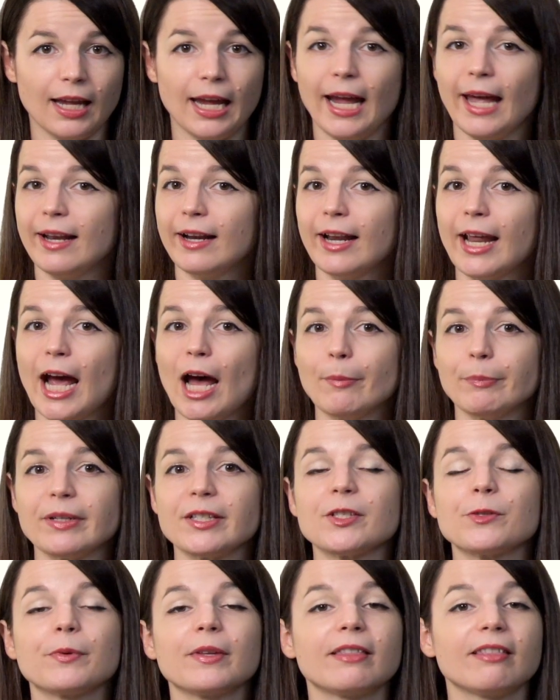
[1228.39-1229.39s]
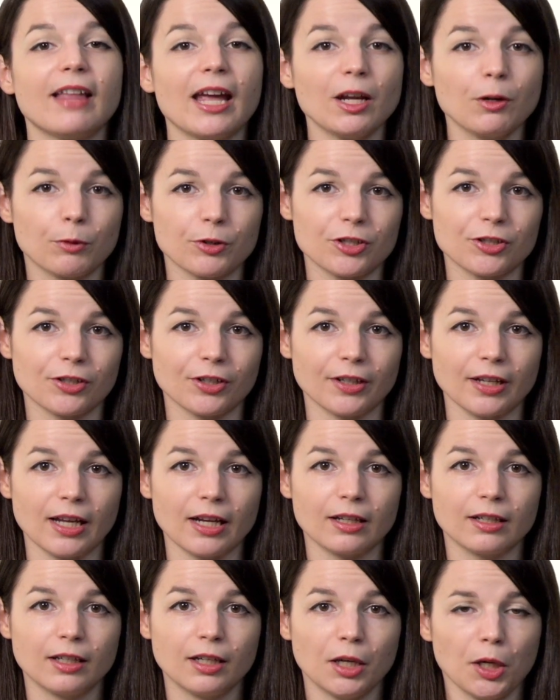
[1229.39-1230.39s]
And it happens with language
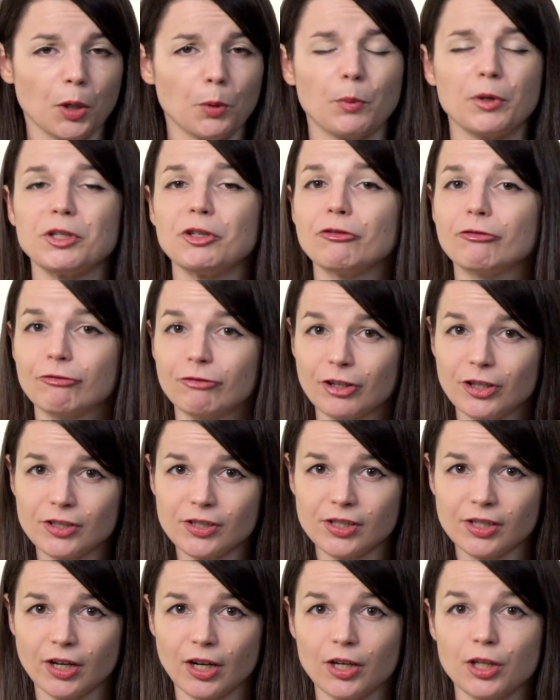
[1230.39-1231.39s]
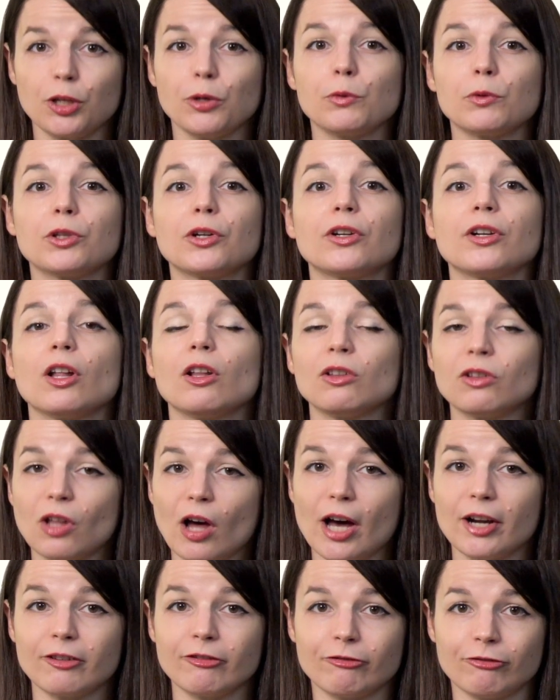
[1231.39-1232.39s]
learning. When you first start, you learn a
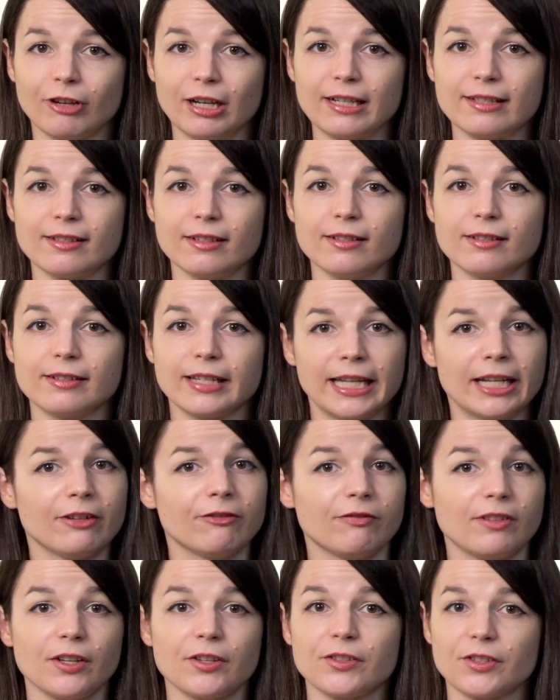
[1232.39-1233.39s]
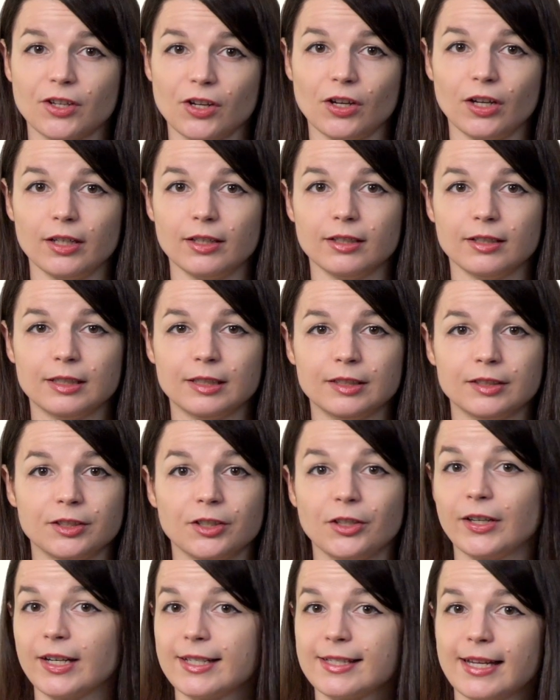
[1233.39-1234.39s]
lot of phrases and it feels good.
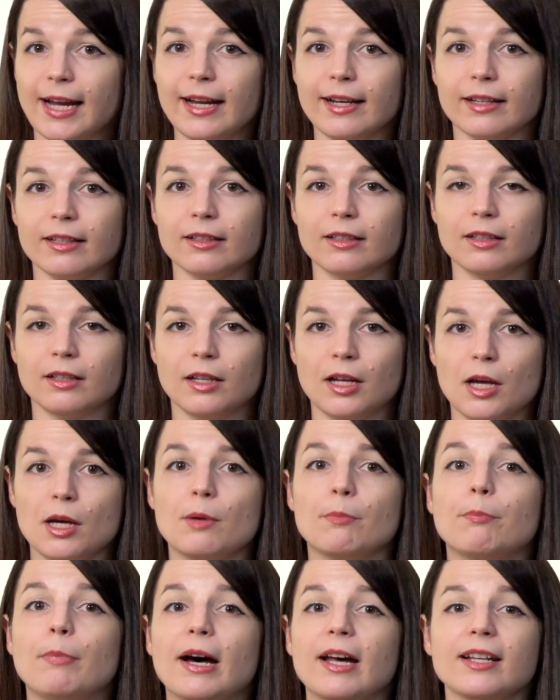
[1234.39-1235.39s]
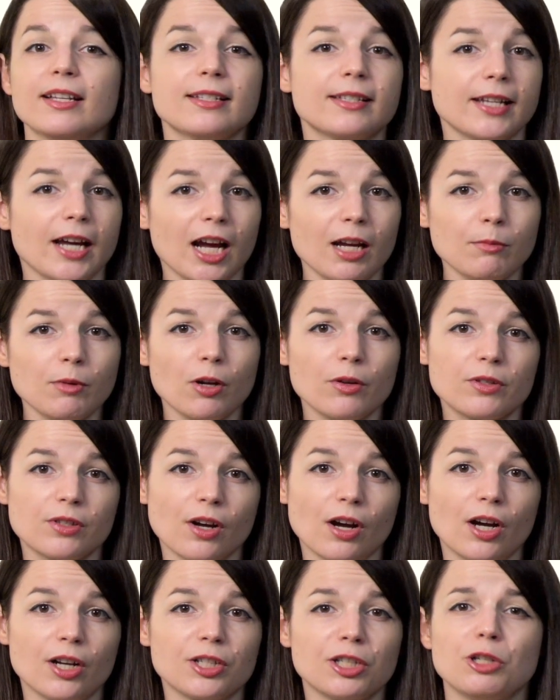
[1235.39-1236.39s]
You're excited. But as time goes
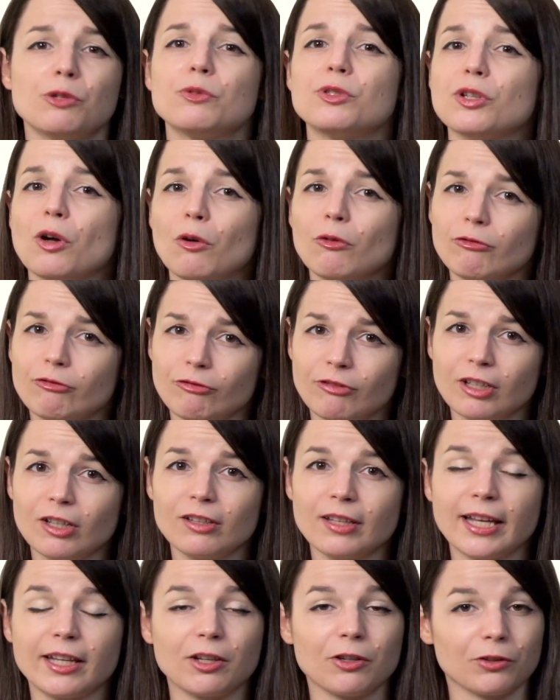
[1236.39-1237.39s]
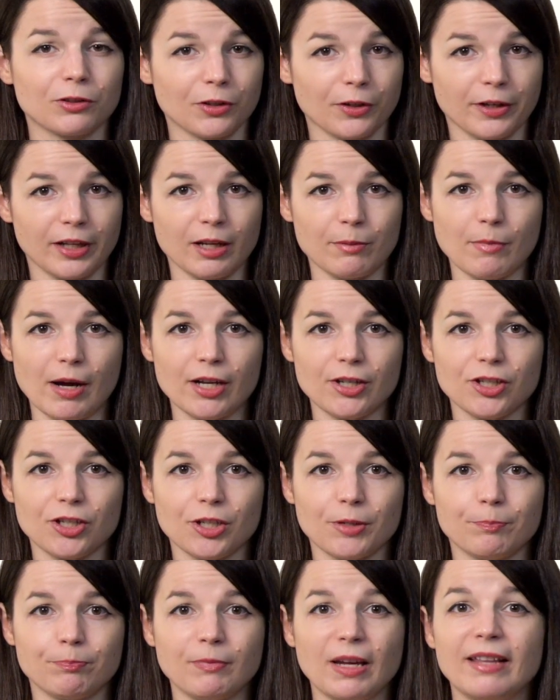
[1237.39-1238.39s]
on, you don't feel like you're learning
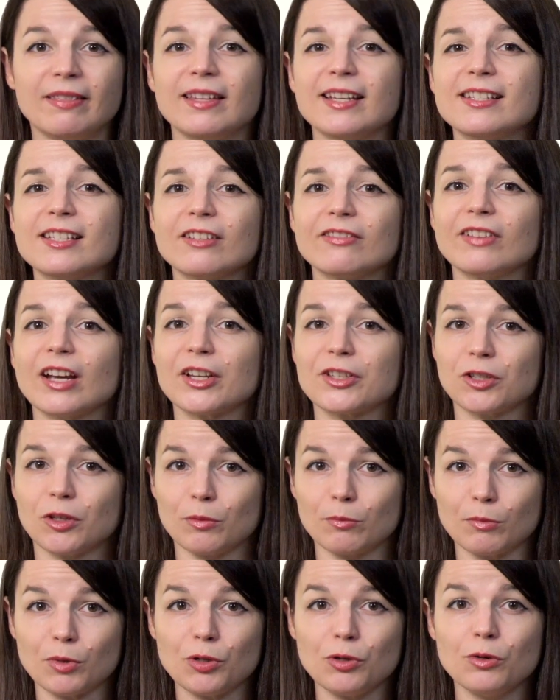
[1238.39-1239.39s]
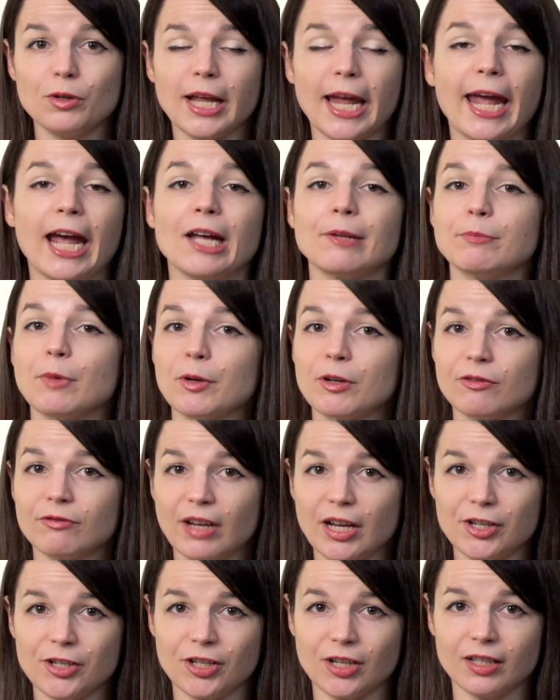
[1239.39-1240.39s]
much. And this affects your mood and
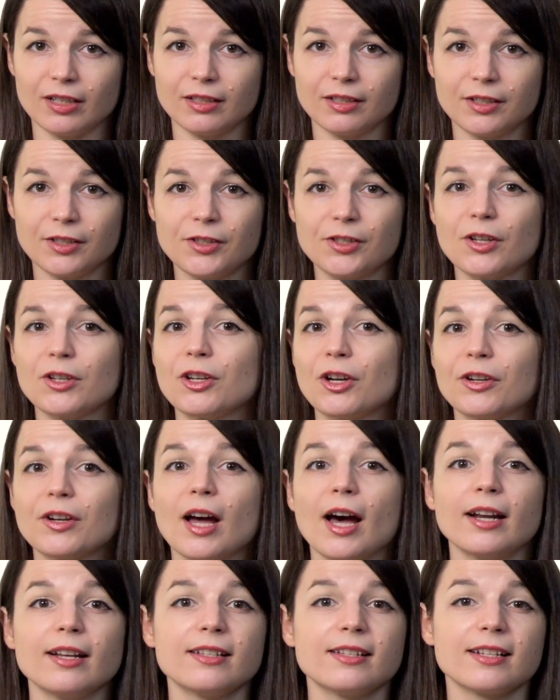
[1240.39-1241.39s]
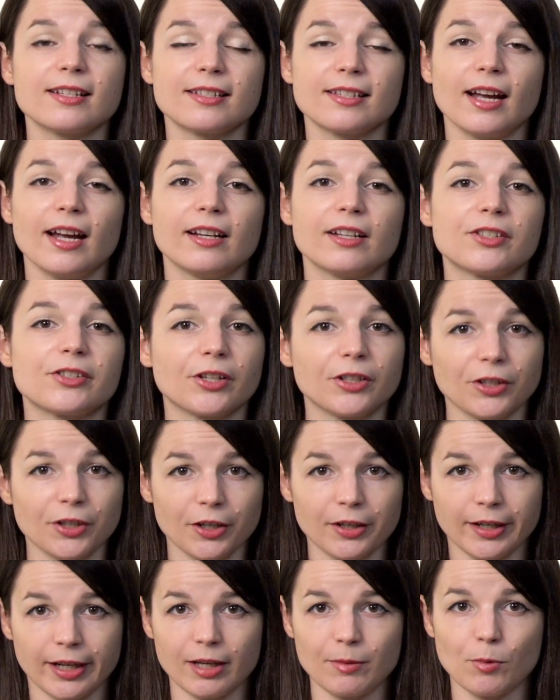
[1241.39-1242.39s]
motivation. So you're not as excited to
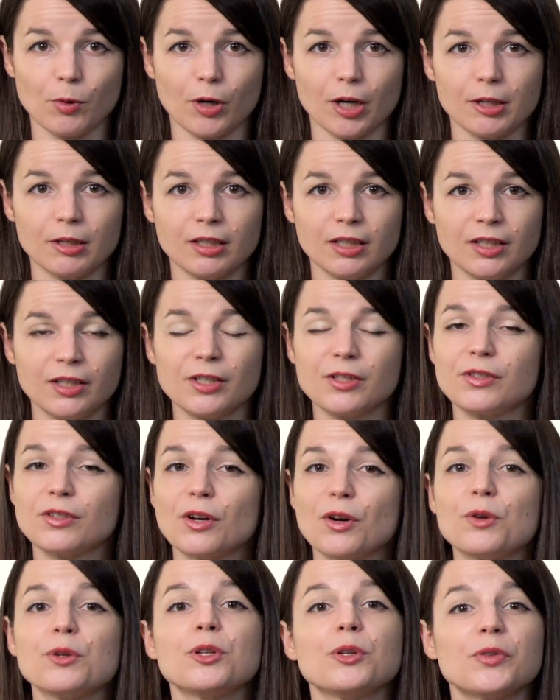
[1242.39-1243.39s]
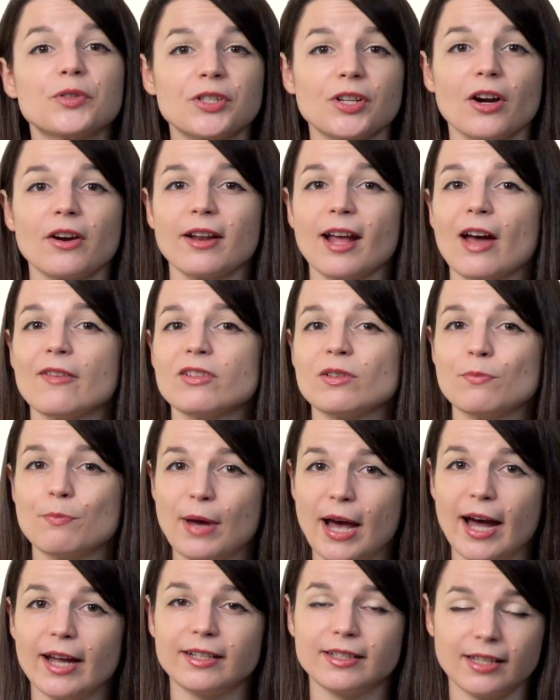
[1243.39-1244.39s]
learn anymore. So you start having
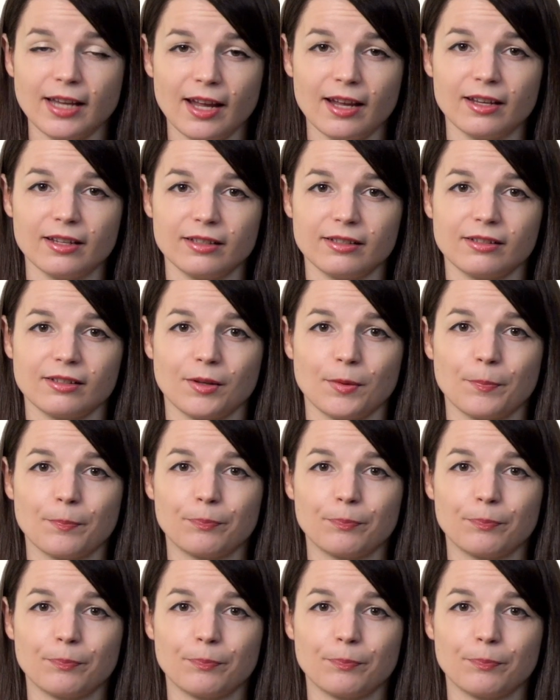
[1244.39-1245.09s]
bad days.